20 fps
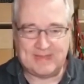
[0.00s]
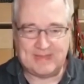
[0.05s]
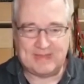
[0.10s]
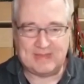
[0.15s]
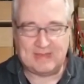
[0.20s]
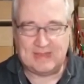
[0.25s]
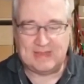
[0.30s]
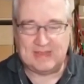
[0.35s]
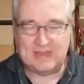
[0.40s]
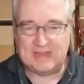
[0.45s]

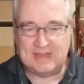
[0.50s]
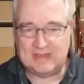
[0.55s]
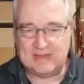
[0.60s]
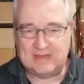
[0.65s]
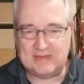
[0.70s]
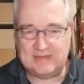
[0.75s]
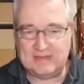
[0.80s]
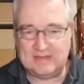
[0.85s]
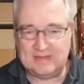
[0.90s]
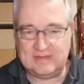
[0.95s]

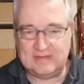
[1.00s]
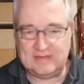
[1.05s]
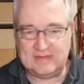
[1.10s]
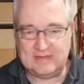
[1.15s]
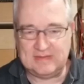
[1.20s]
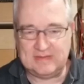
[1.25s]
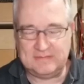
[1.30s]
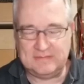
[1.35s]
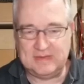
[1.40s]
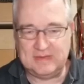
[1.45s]
and
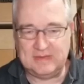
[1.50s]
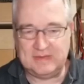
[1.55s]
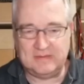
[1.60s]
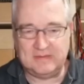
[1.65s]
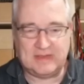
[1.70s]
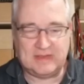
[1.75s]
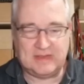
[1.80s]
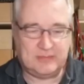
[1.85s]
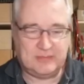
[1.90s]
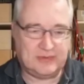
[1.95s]
when you look
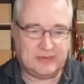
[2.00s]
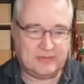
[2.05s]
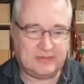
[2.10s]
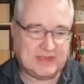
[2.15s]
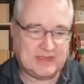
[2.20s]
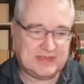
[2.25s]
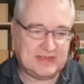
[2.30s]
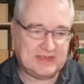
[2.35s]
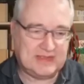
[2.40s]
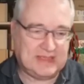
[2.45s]
at the
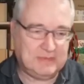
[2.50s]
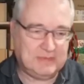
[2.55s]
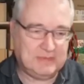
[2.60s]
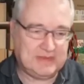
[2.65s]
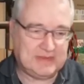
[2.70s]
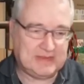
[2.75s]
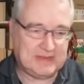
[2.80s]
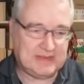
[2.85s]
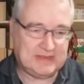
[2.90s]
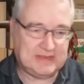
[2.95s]
process table
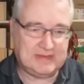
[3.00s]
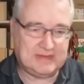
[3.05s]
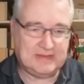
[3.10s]
again,